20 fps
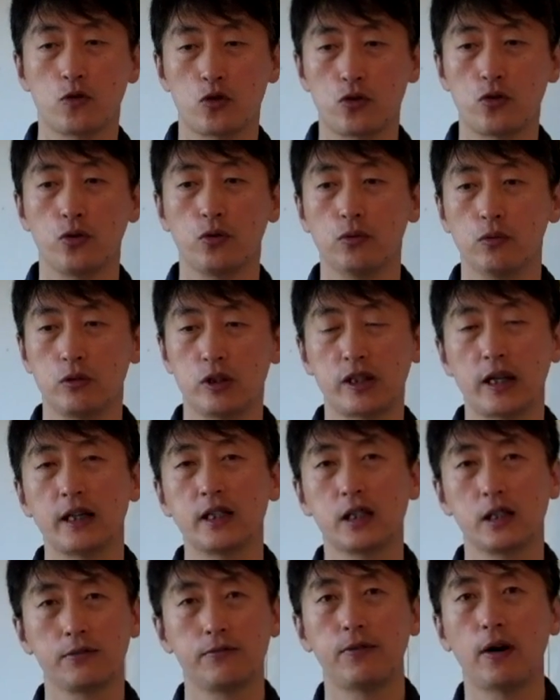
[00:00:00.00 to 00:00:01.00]
to
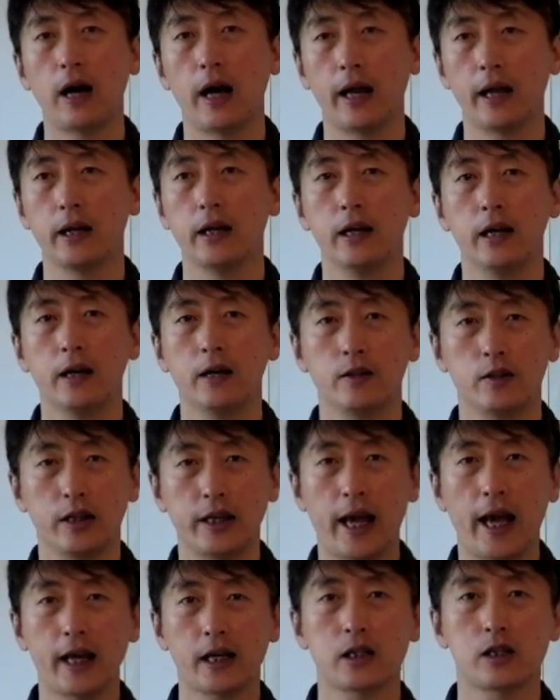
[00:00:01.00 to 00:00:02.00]
justify
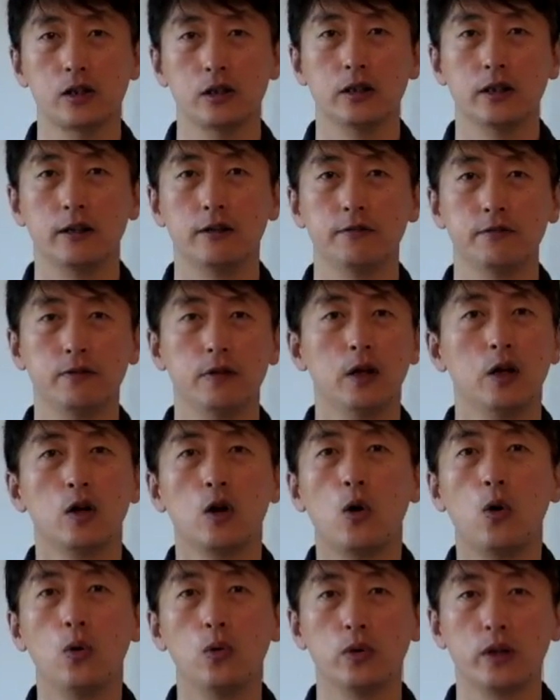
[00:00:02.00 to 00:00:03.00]
the action of
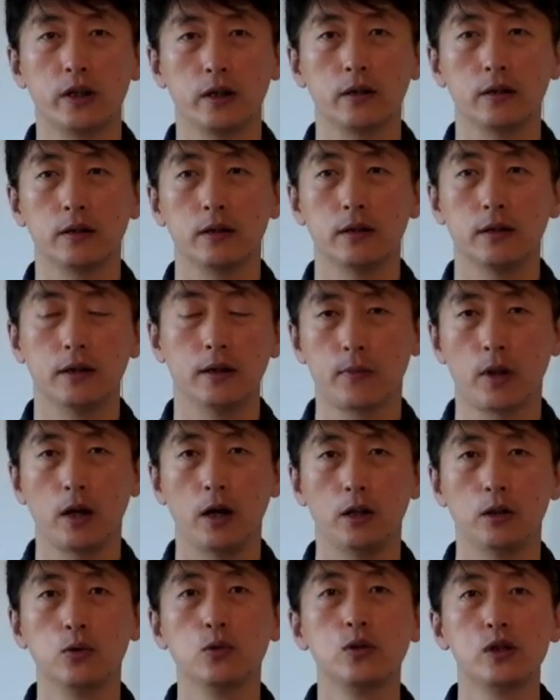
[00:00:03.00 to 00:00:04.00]
holding
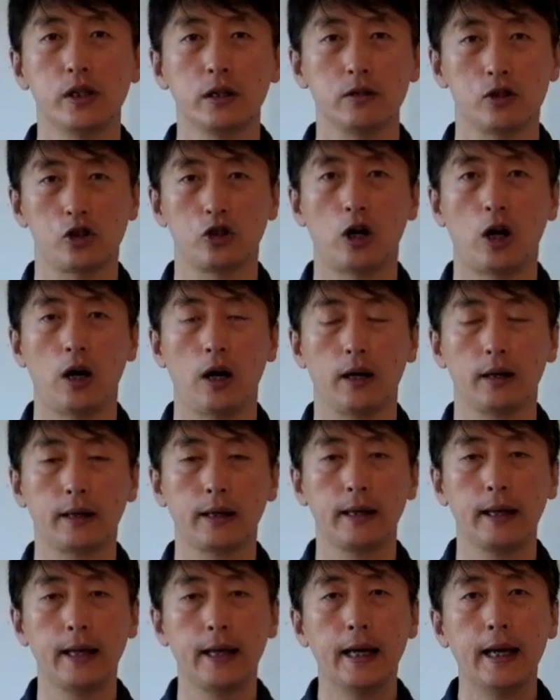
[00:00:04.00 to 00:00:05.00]
a losing stock.
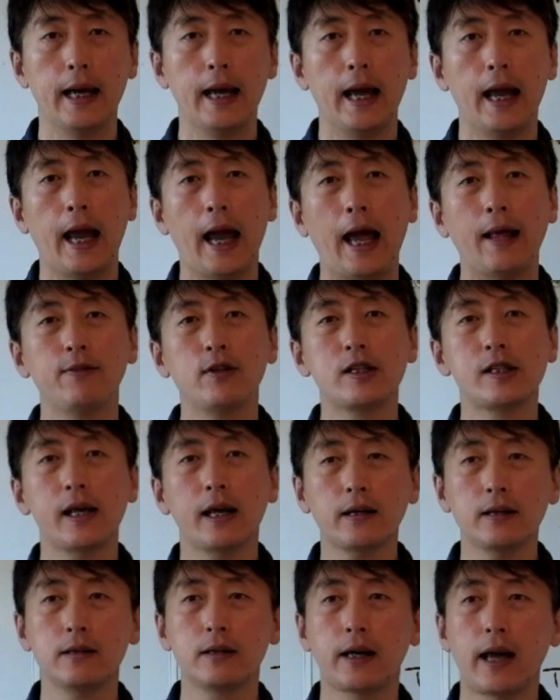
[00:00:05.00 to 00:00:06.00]
And the
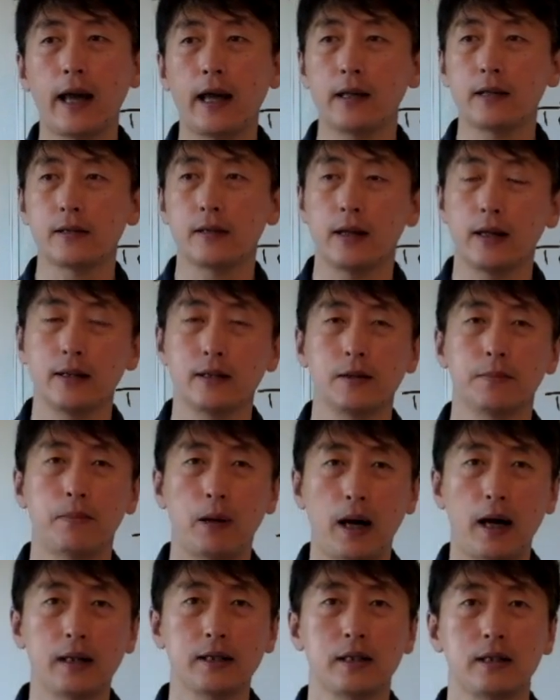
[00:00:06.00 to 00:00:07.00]
second case is a
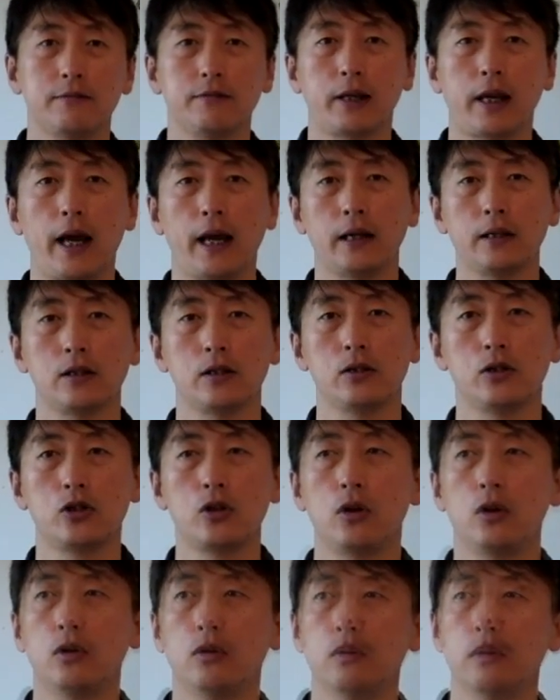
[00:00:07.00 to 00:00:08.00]
positive case.
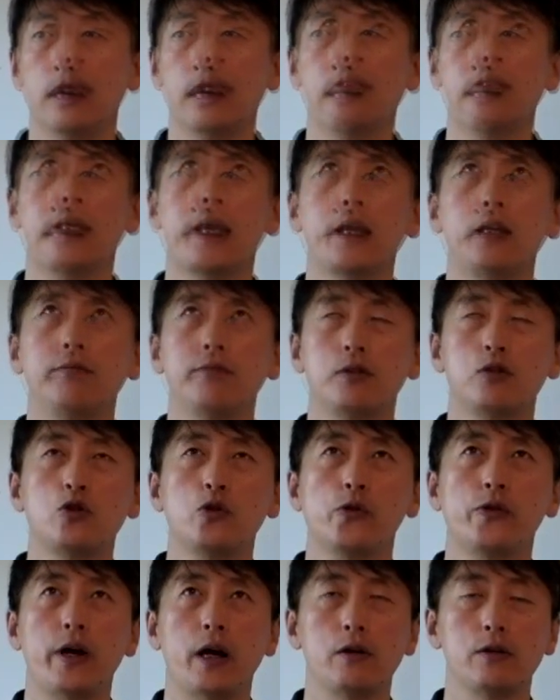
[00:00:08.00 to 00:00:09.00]
So at the end of
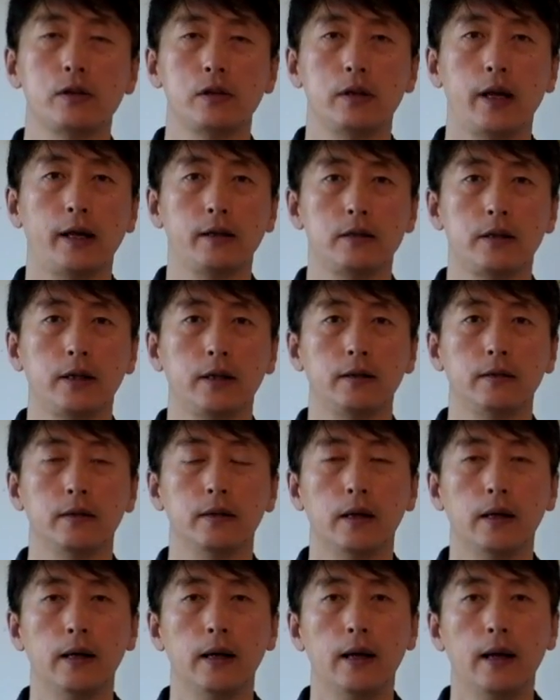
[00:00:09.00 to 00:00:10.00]

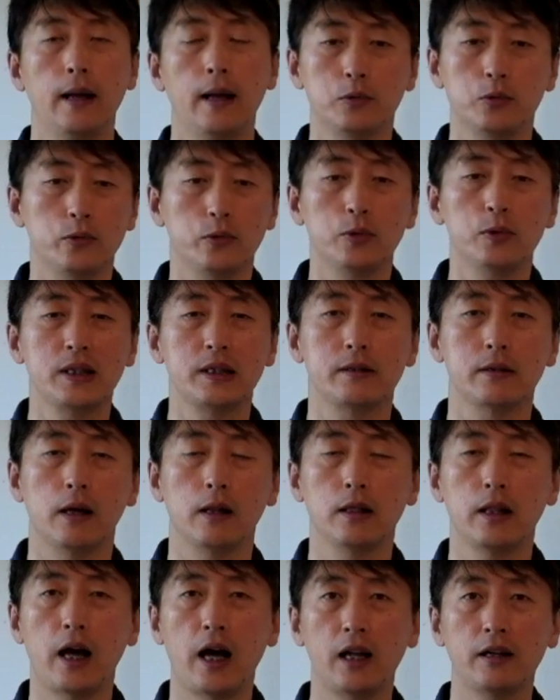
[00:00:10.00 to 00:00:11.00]
2018, there was
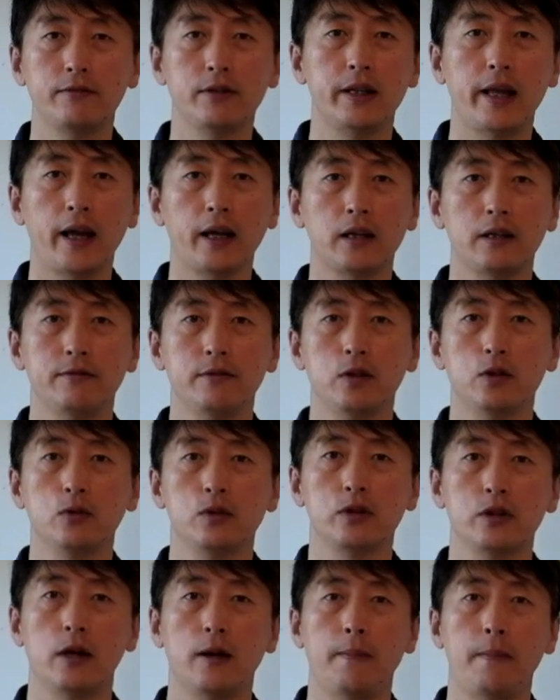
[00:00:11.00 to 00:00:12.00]
a lot of negative
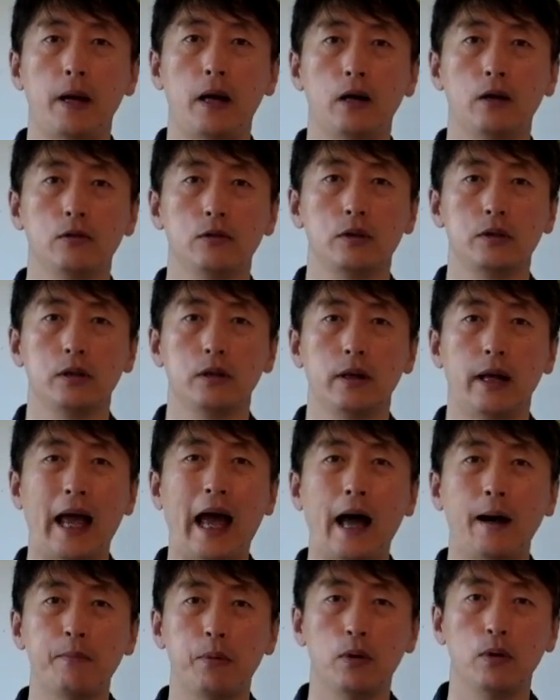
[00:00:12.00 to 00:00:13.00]
news about
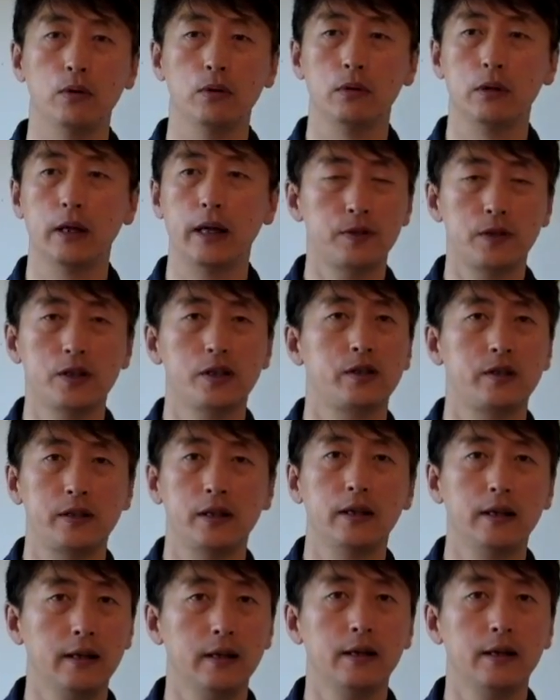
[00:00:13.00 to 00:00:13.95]
Apple. First,